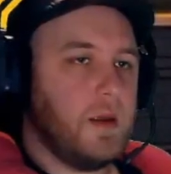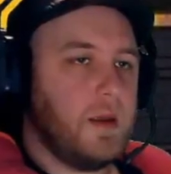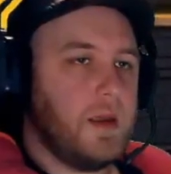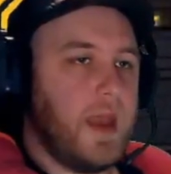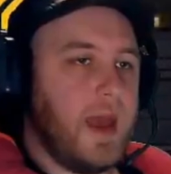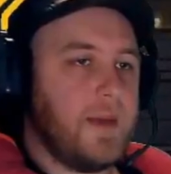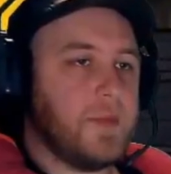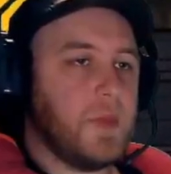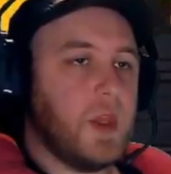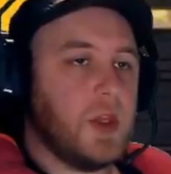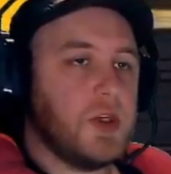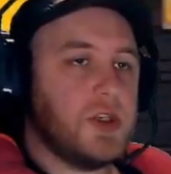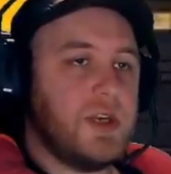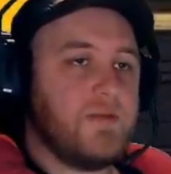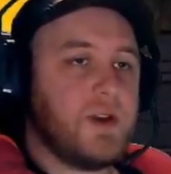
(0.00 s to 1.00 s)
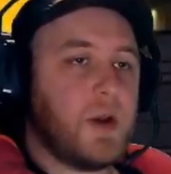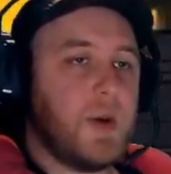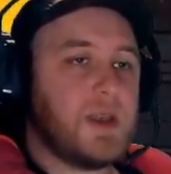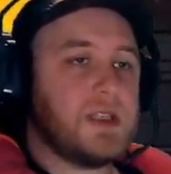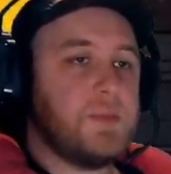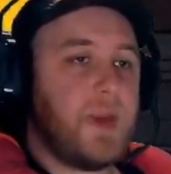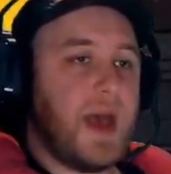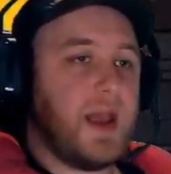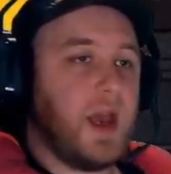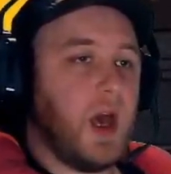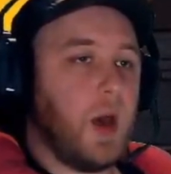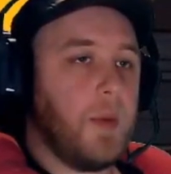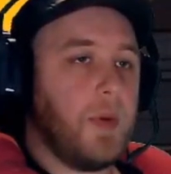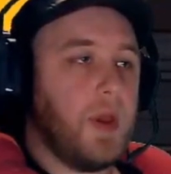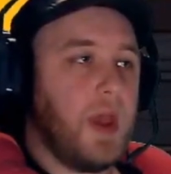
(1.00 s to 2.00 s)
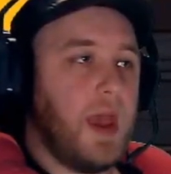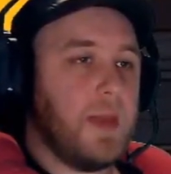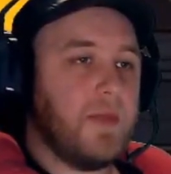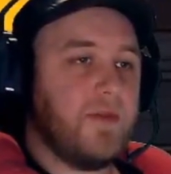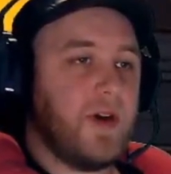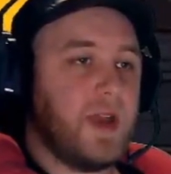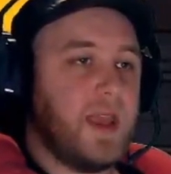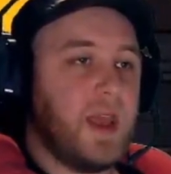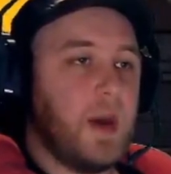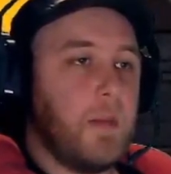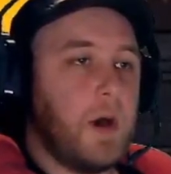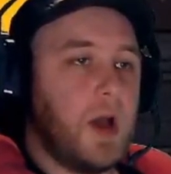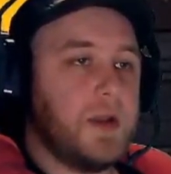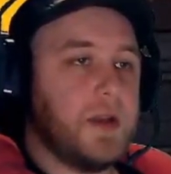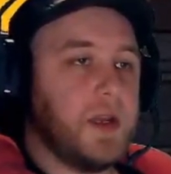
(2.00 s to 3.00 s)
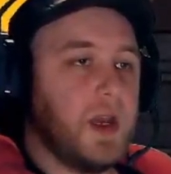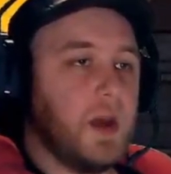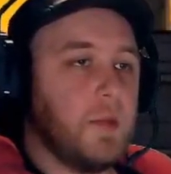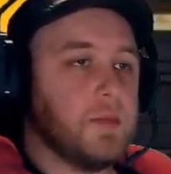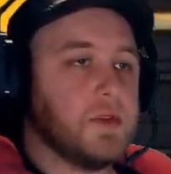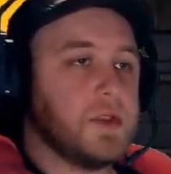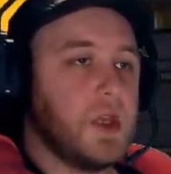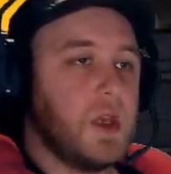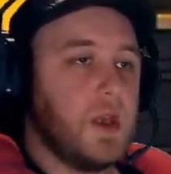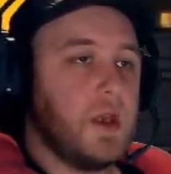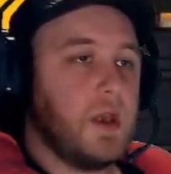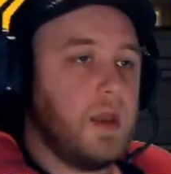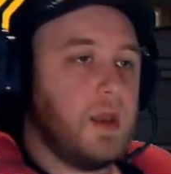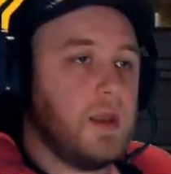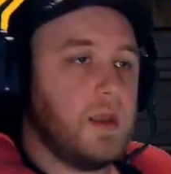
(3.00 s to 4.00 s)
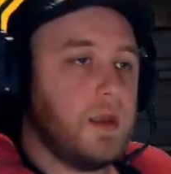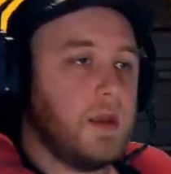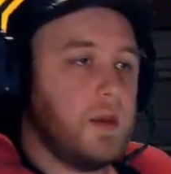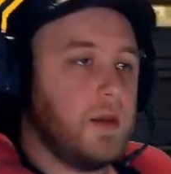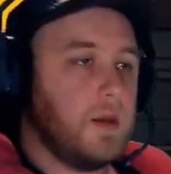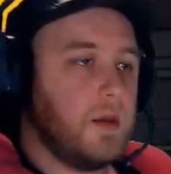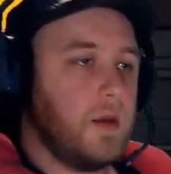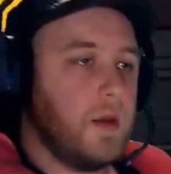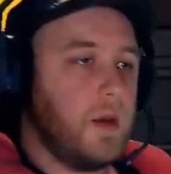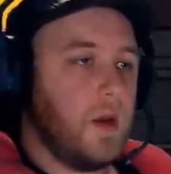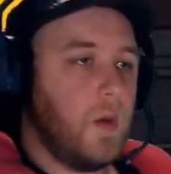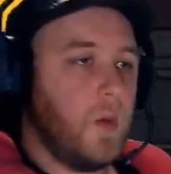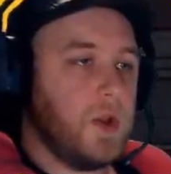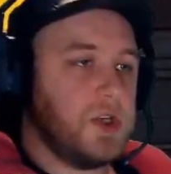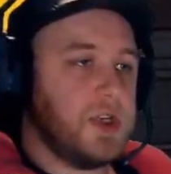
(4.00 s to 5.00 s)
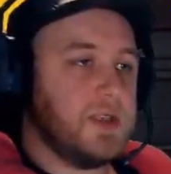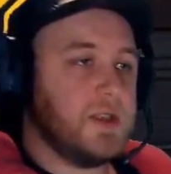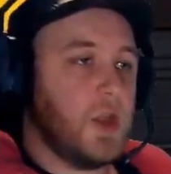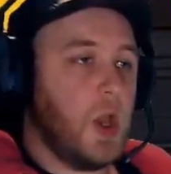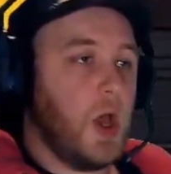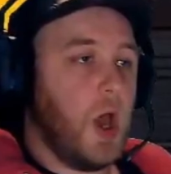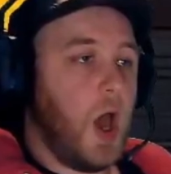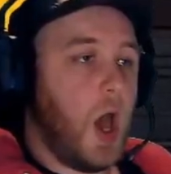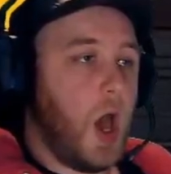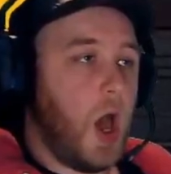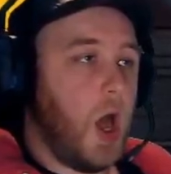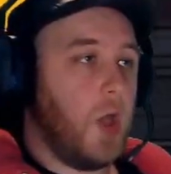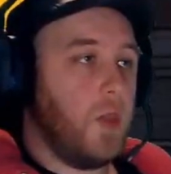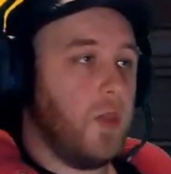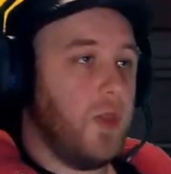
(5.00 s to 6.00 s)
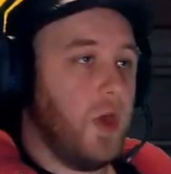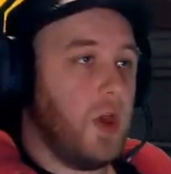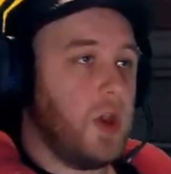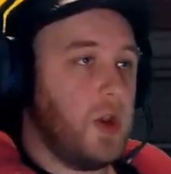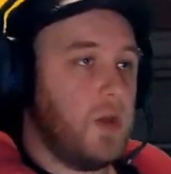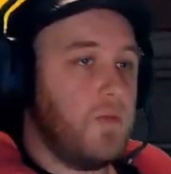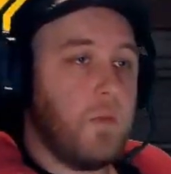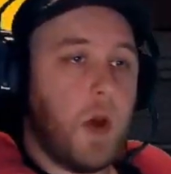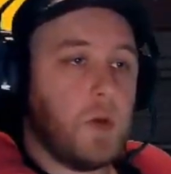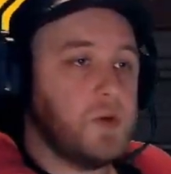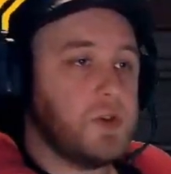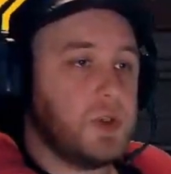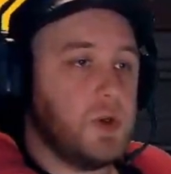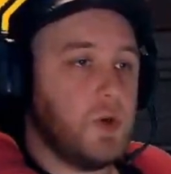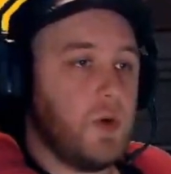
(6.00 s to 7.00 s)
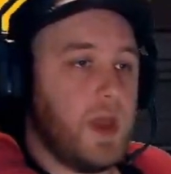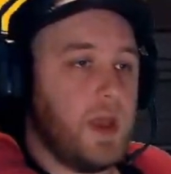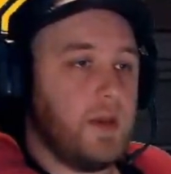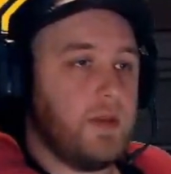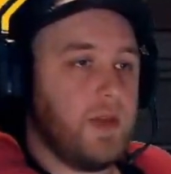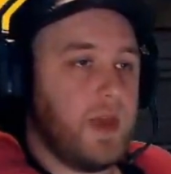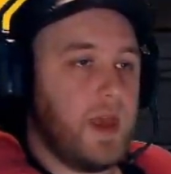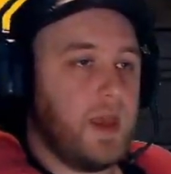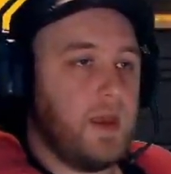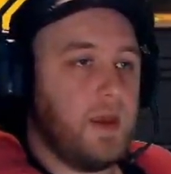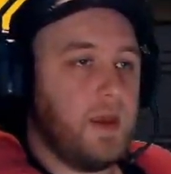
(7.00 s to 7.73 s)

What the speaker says: Yeah. She requests backup, and the fucking commander comes. Which is the most annoying thing.